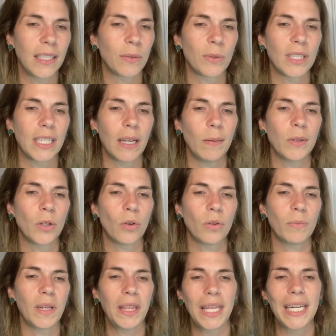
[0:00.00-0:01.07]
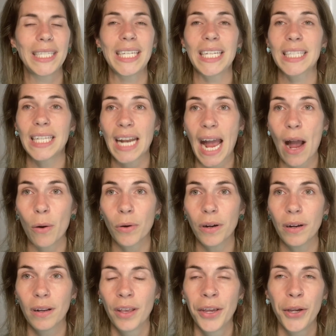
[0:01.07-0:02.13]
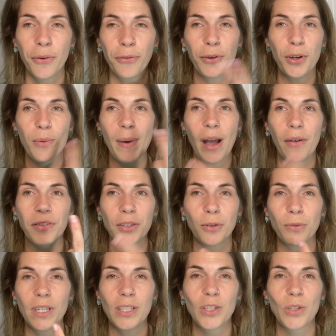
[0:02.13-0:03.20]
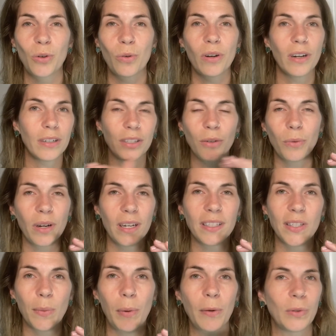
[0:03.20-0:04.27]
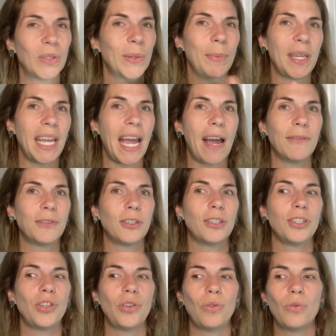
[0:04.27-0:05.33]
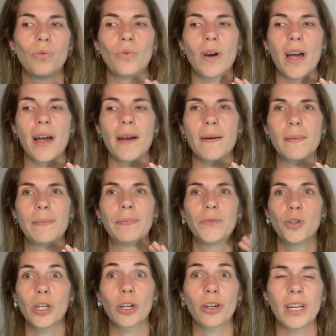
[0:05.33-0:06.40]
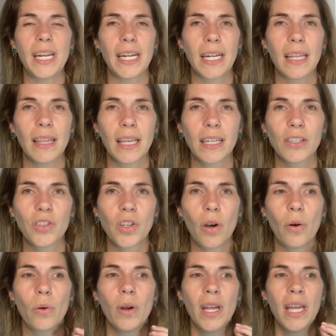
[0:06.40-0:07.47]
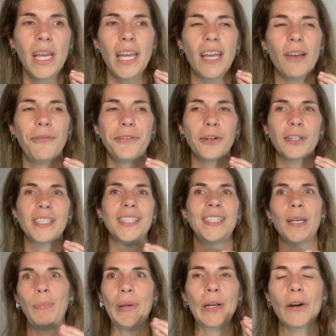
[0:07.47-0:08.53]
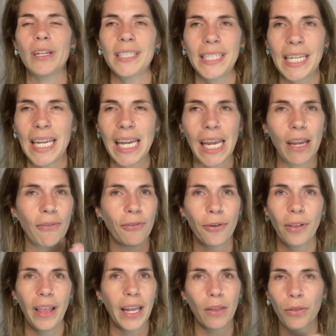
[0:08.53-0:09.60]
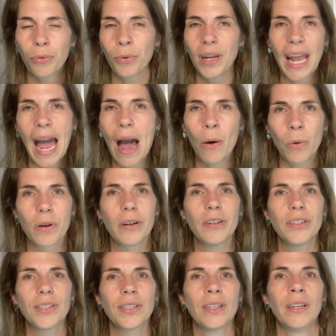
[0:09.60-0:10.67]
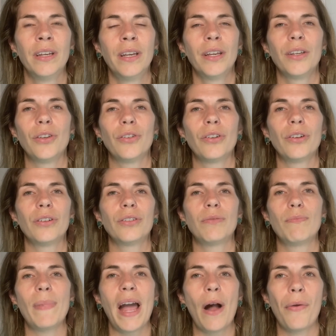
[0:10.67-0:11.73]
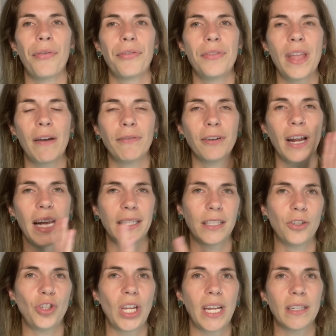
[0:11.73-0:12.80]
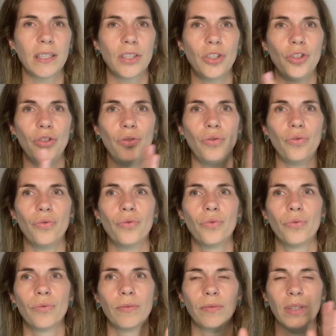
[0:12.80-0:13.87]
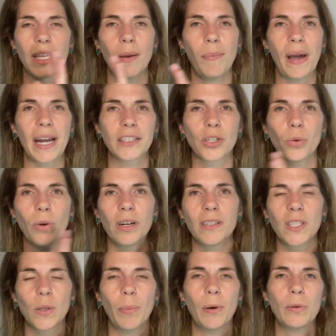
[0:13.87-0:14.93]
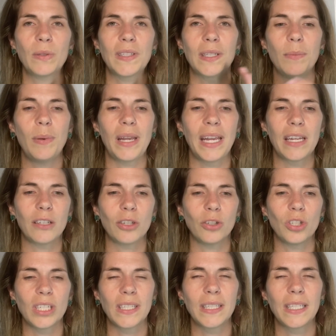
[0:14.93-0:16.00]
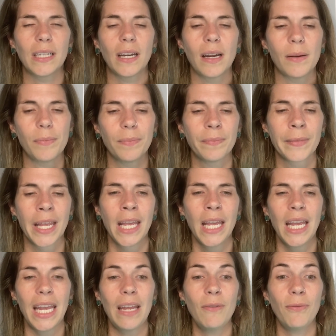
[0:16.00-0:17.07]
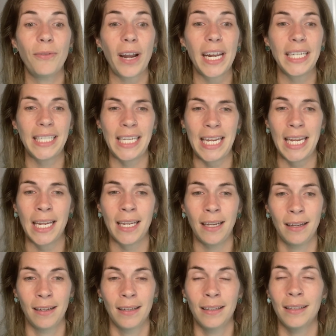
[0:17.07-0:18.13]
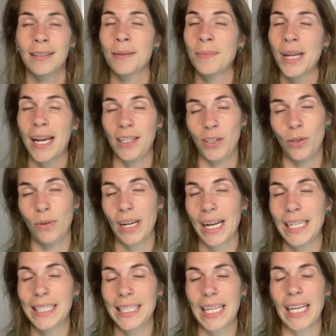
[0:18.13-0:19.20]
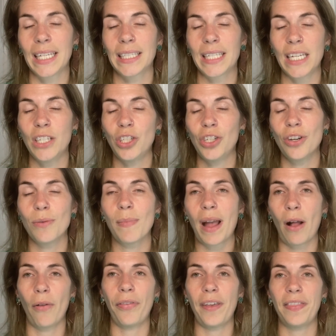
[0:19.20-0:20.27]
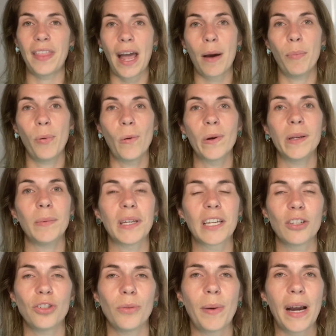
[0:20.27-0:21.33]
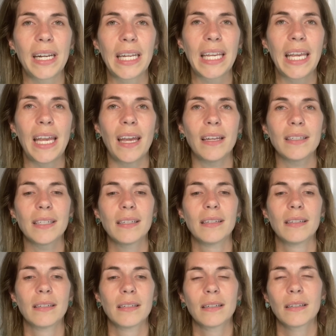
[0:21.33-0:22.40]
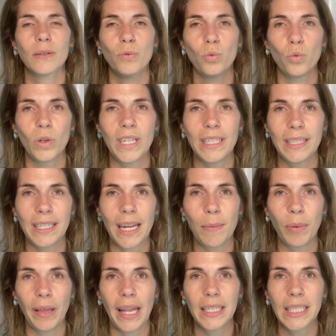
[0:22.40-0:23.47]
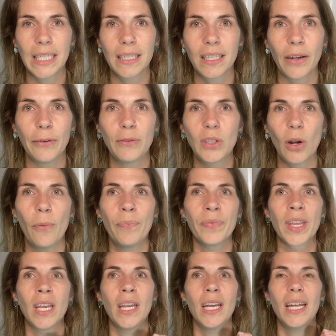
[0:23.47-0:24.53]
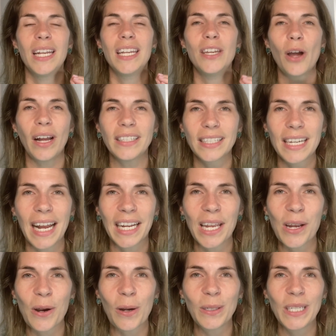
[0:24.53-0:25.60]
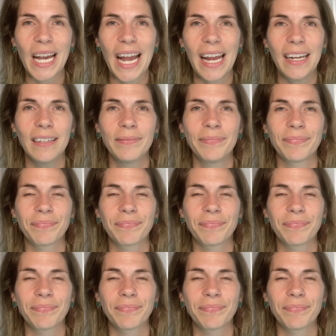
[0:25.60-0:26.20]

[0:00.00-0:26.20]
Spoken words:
one time told me that it takes an hour for your mouth to restore to where it's supposed to be after you drink or eat anything. So if you're sipping on tea for like 3 hours, your mouth never has a chance to get back to where it's supposed to be, and you're just inviting some not so nice things into your mouth at that point because your body can't restabilize itself. So not snacking all day.